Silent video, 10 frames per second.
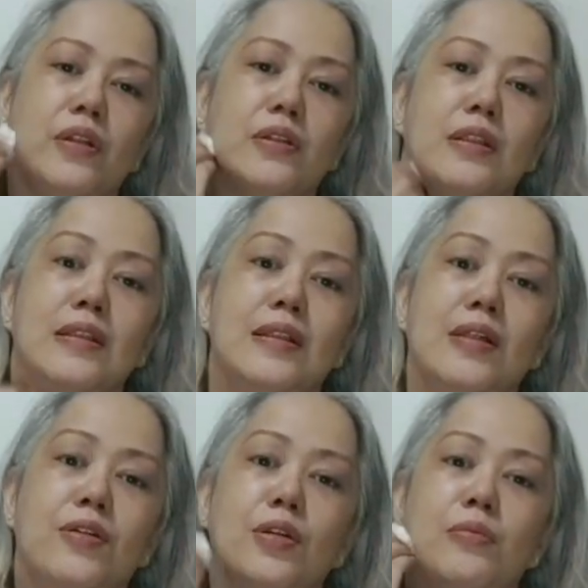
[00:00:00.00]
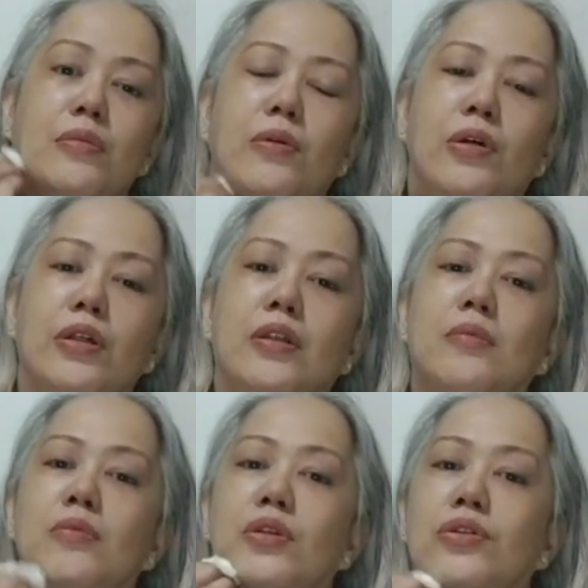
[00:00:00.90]
then for the serum or
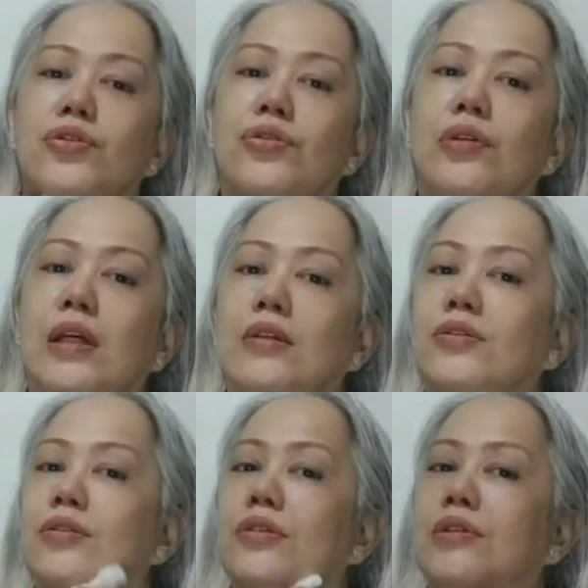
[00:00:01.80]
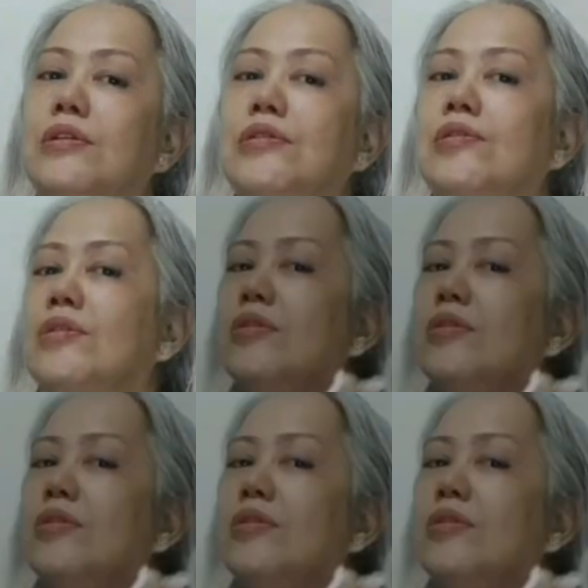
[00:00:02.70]
the moisturizer.